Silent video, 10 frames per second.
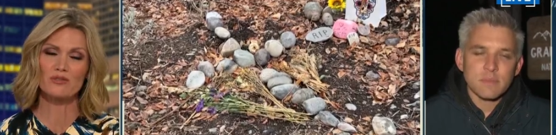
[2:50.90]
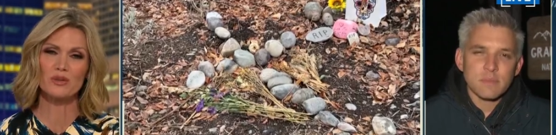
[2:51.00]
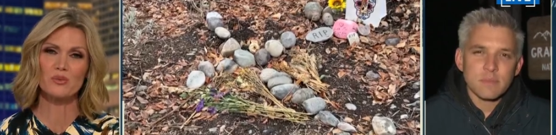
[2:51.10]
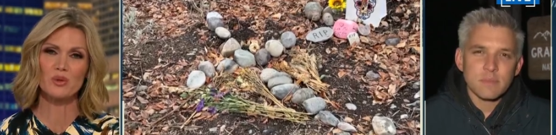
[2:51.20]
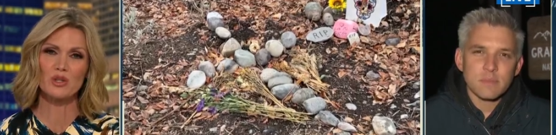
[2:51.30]
Speaker 1: for the
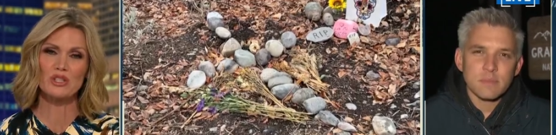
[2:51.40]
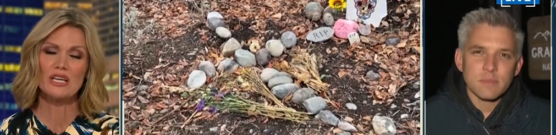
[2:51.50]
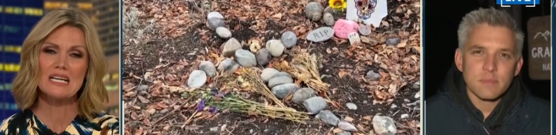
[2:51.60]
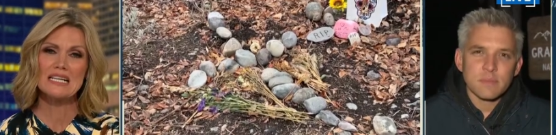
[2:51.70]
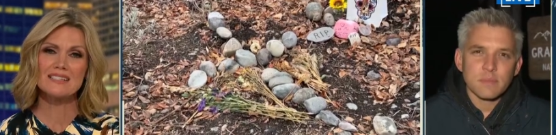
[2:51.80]
world
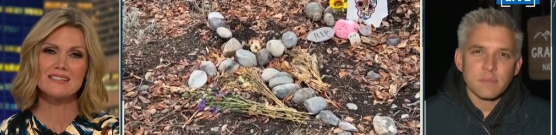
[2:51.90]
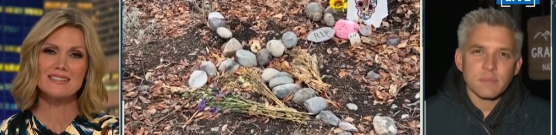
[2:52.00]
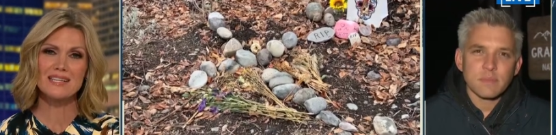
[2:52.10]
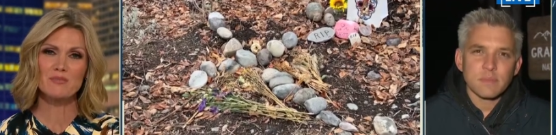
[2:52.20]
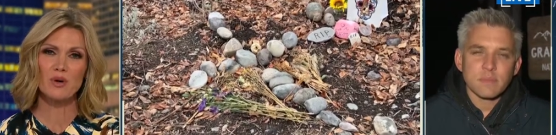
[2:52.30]
to
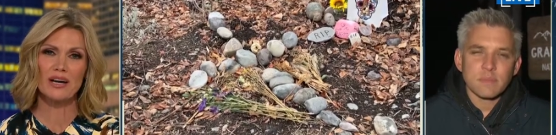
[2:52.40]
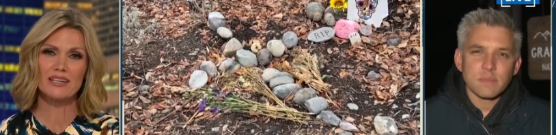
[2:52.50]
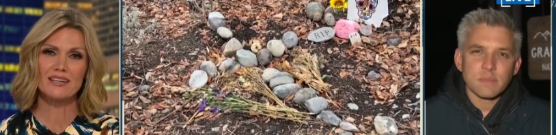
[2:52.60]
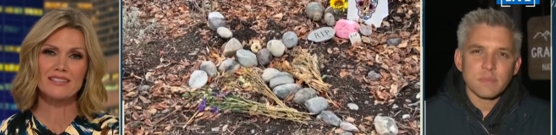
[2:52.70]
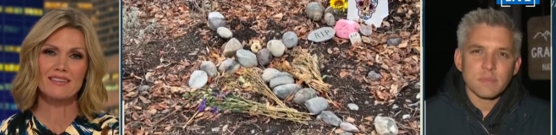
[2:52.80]
see. Brian
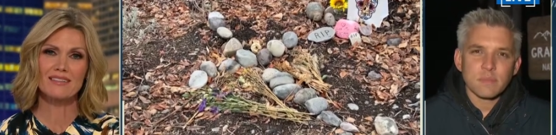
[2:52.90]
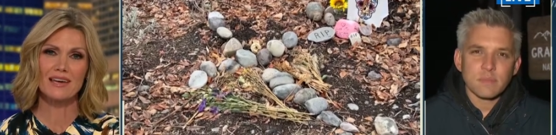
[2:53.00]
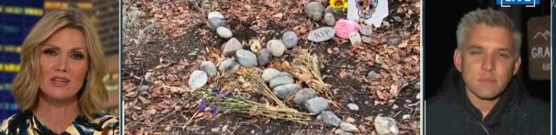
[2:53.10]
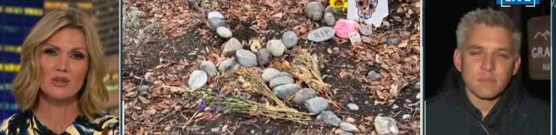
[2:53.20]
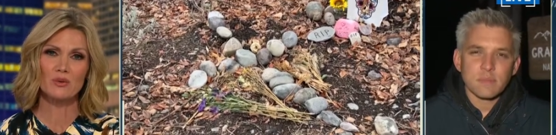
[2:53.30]
Entin,
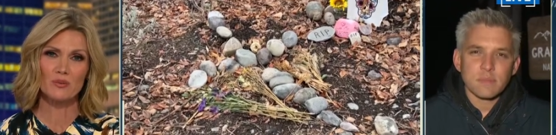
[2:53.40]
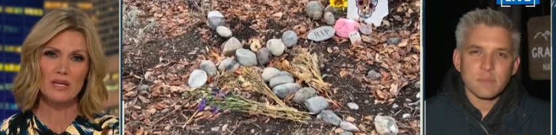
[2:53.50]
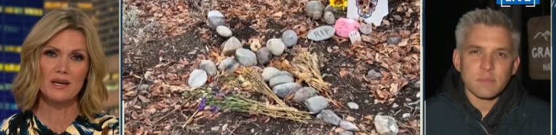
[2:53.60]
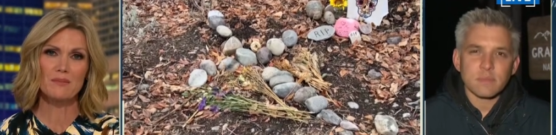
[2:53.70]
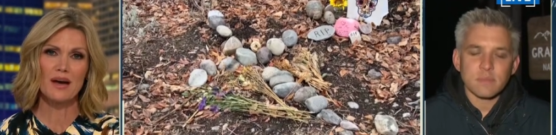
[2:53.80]
thank you. When we
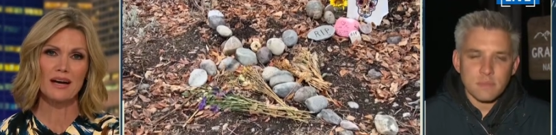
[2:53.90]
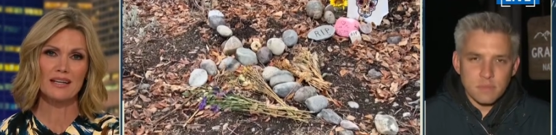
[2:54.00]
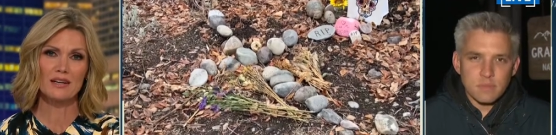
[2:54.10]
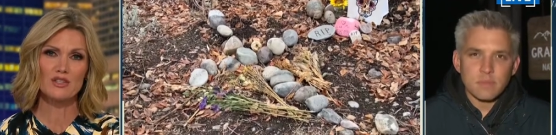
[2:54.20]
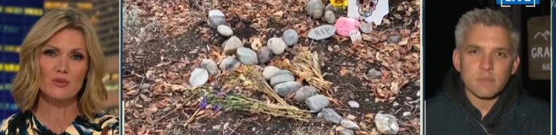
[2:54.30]
come back,
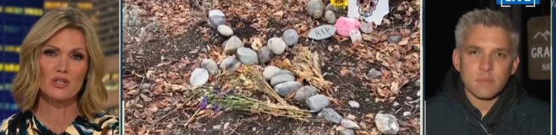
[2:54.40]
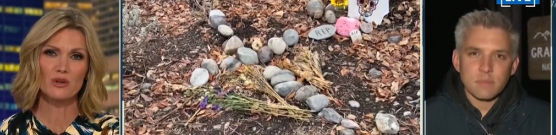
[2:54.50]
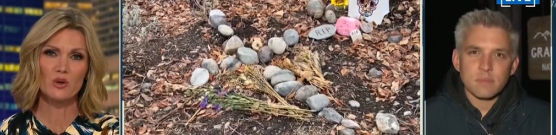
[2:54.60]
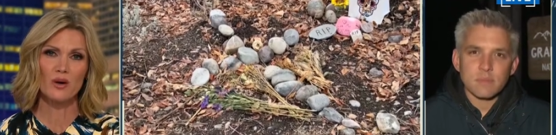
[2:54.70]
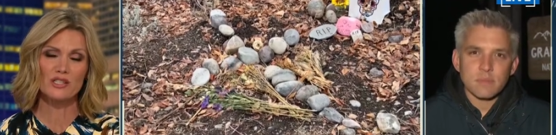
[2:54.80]
answering your
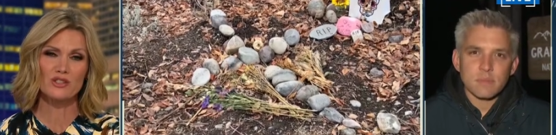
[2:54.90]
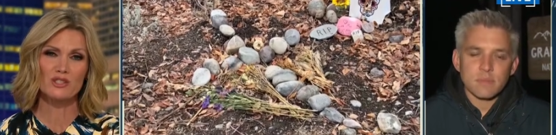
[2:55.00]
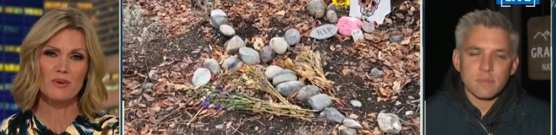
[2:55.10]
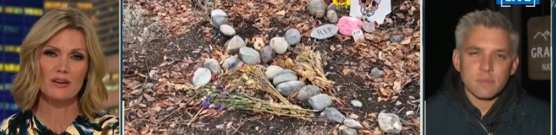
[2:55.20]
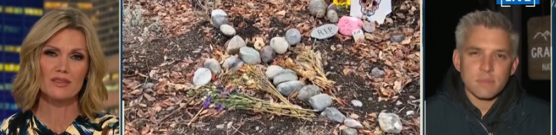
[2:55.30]
questions
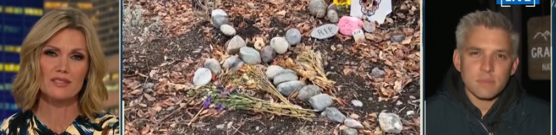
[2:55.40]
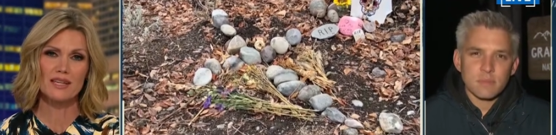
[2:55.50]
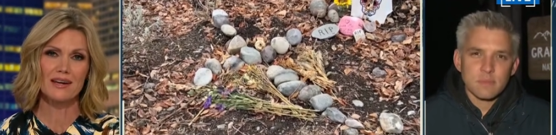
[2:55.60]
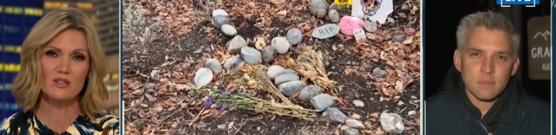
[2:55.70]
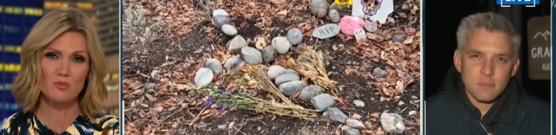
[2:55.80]
about this
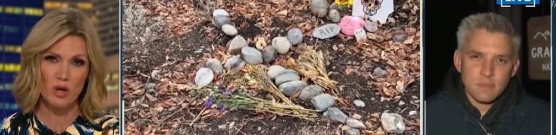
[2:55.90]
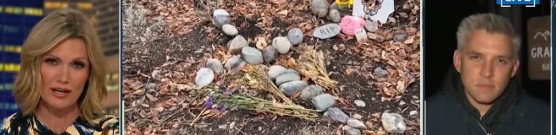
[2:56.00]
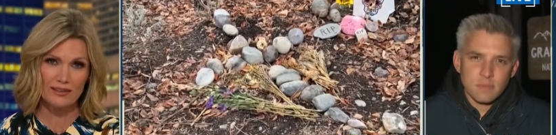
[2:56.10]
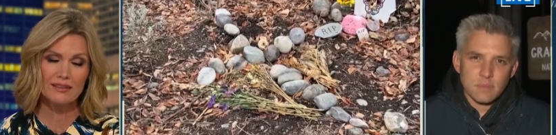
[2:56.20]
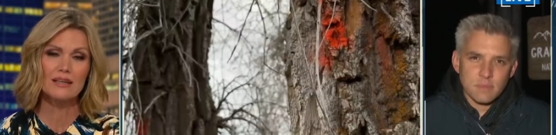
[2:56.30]
case.
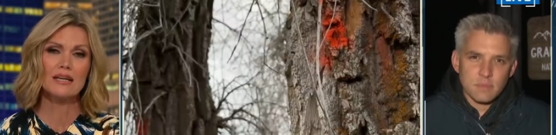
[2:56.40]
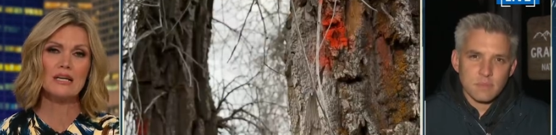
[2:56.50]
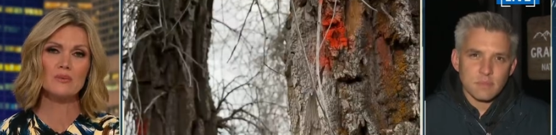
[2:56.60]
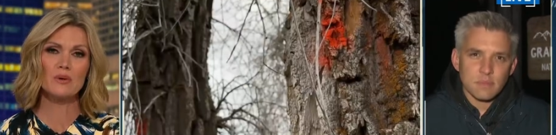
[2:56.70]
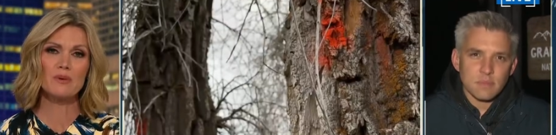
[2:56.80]
Brian
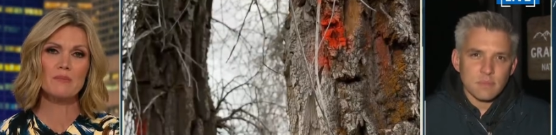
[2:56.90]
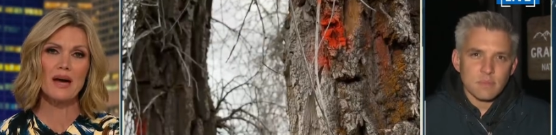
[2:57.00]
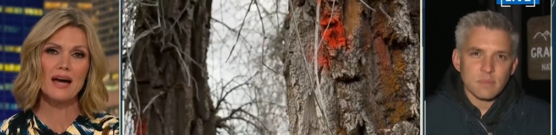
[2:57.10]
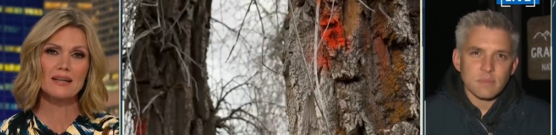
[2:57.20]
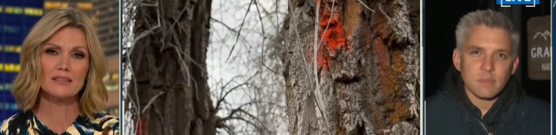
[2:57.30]
will be
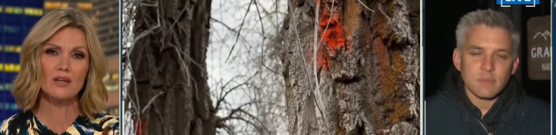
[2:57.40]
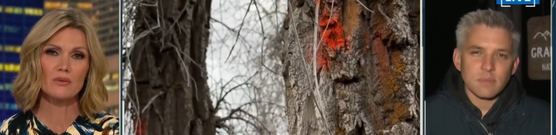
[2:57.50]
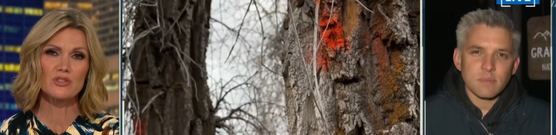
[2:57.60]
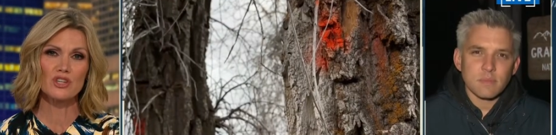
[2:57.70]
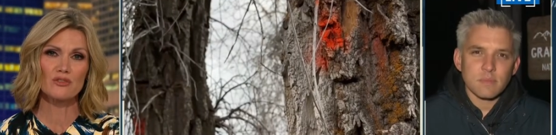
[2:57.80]
back along
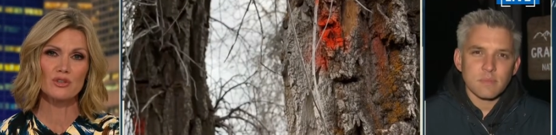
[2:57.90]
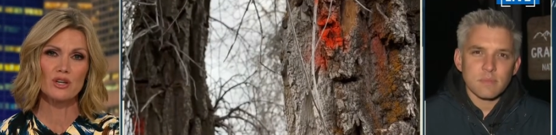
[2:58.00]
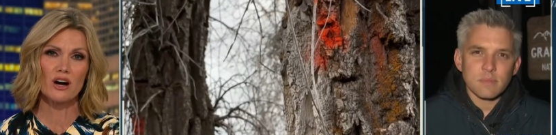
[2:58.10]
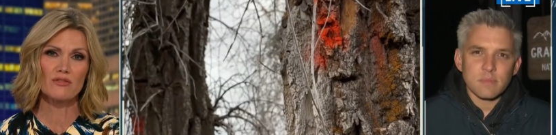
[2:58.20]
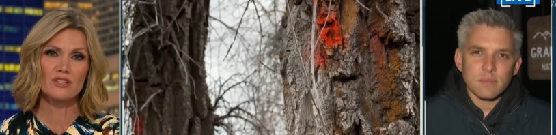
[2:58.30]
with Jennifer
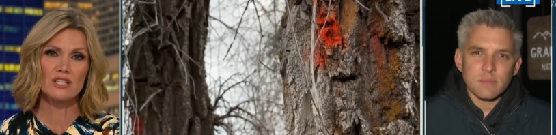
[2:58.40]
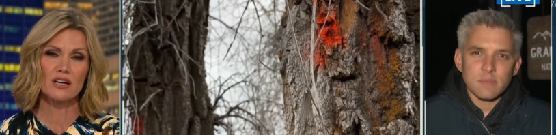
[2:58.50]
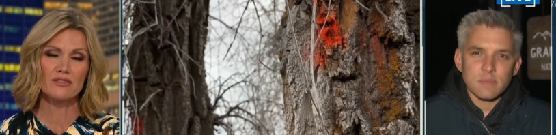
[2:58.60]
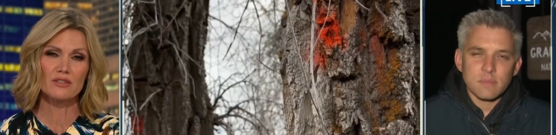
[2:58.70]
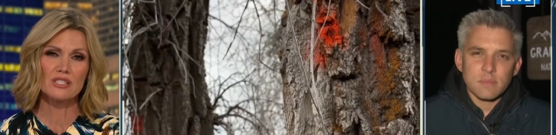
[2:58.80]

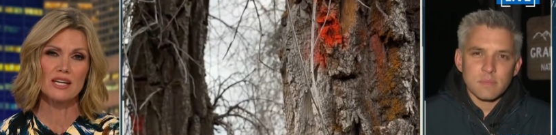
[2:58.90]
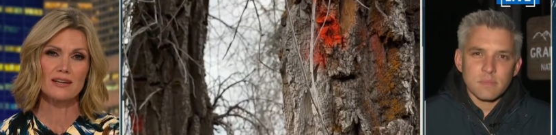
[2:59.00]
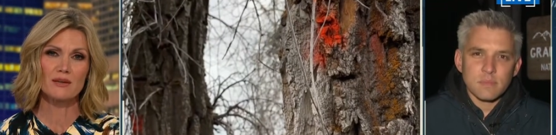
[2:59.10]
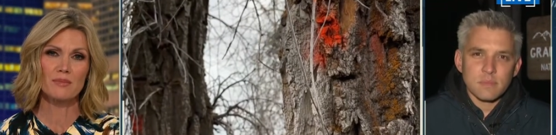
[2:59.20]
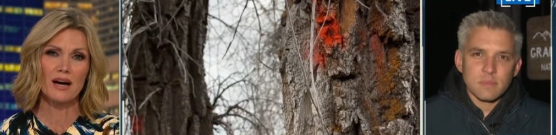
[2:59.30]
Coffendoffer
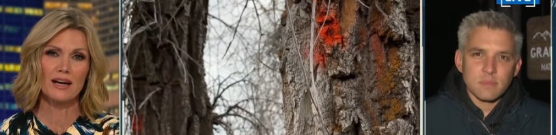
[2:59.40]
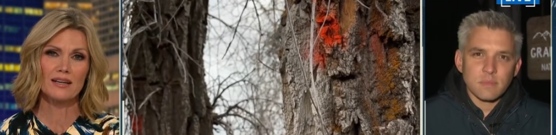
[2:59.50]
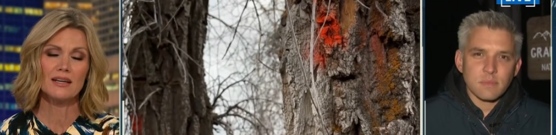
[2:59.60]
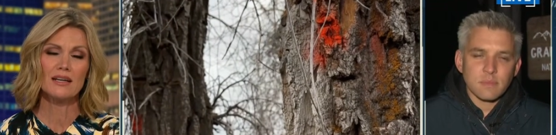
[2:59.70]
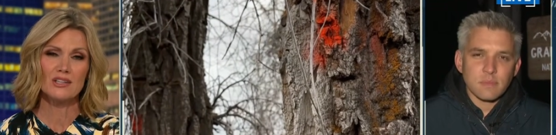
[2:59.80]
standing by.
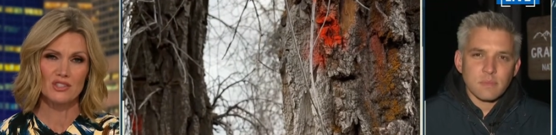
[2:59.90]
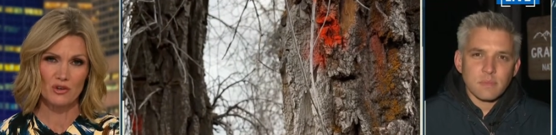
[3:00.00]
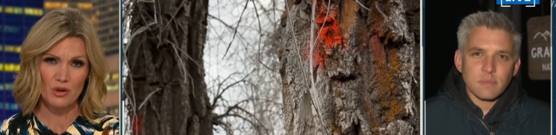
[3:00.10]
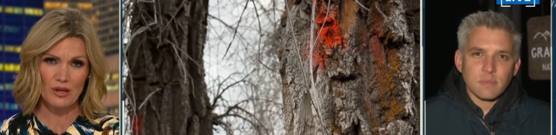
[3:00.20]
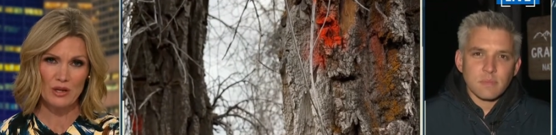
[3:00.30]
Don't
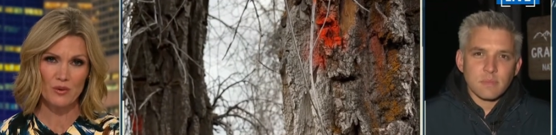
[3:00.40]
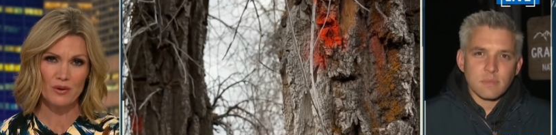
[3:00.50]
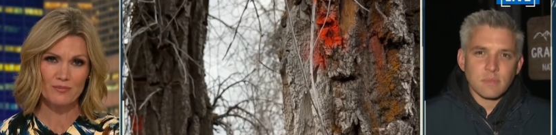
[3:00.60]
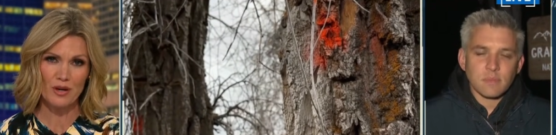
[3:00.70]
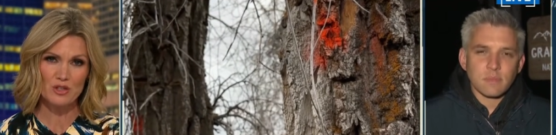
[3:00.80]
go
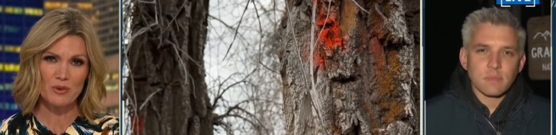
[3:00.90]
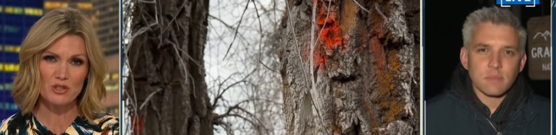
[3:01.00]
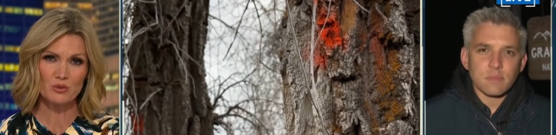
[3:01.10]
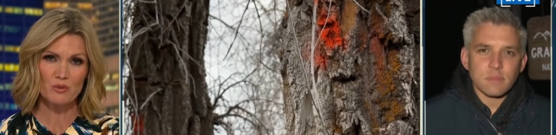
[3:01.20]
anywhere. Our special